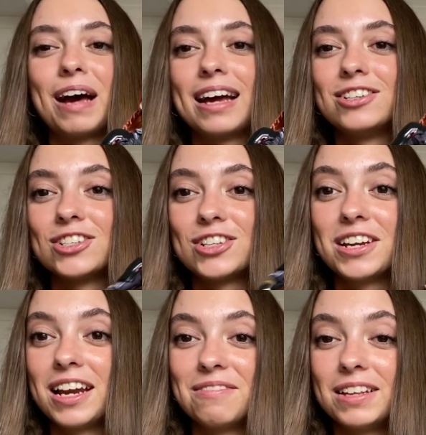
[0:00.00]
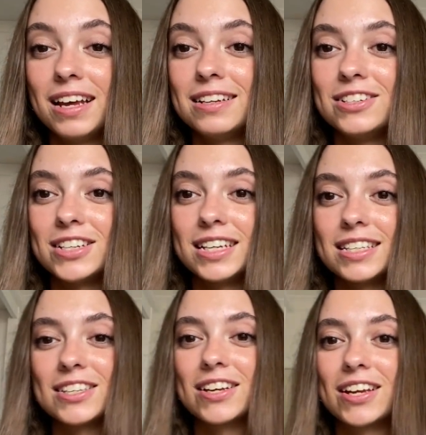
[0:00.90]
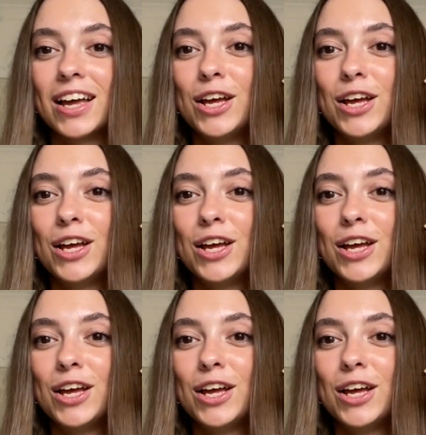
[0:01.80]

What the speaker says: I just don't have the energy. So